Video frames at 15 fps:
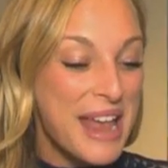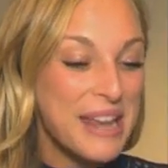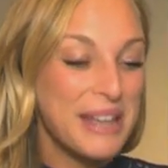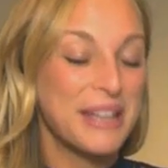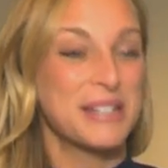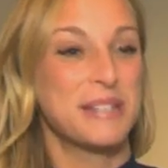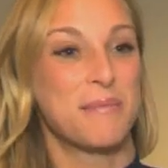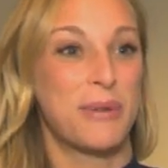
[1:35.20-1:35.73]

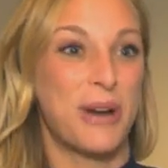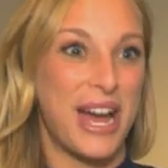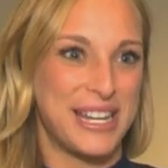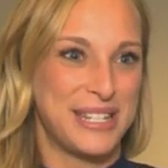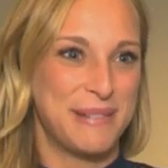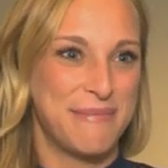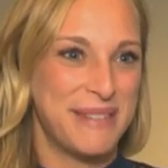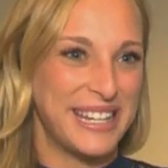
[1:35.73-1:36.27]
elegant
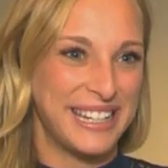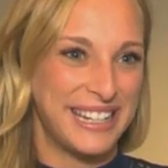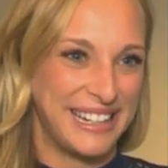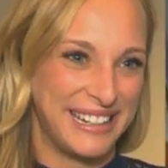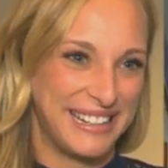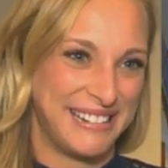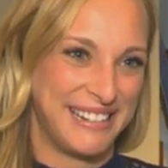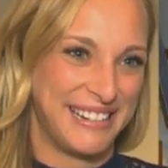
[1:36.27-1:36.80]

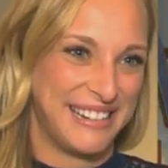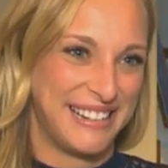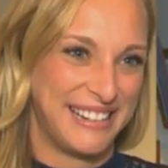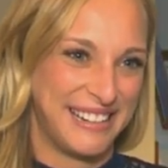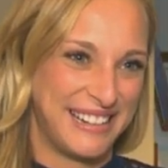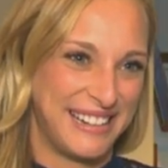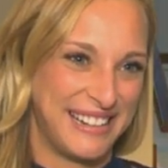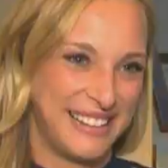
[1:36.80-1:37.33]
bride-to-be.
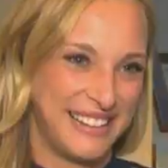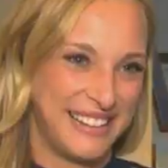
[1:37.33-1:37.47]
Thank you so